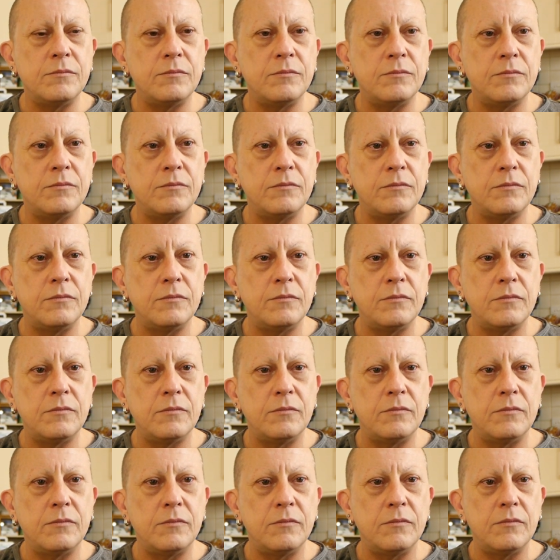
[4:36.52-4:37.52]

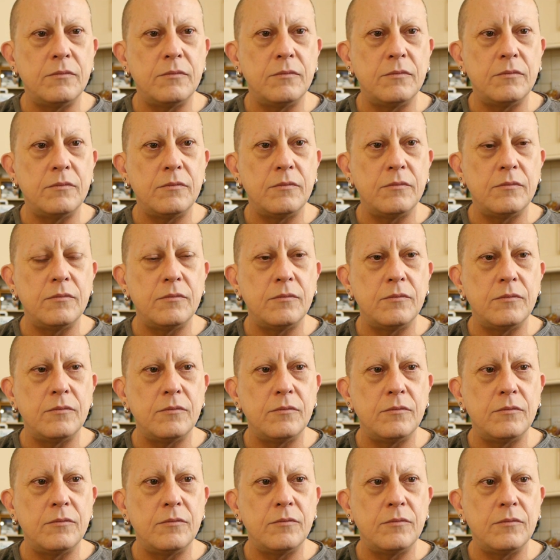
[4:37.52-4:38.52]

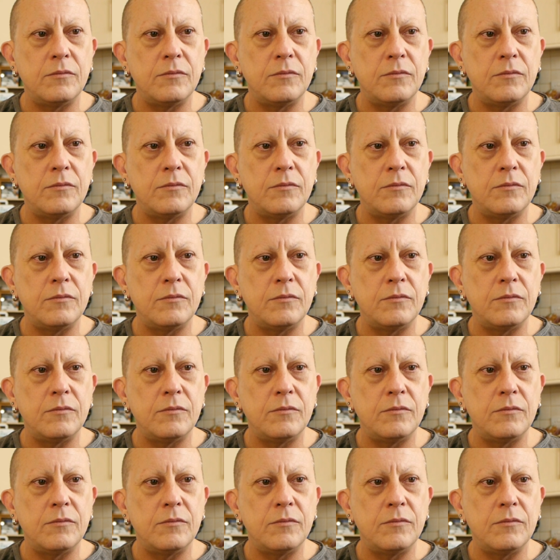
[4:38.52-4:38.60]
[no speech]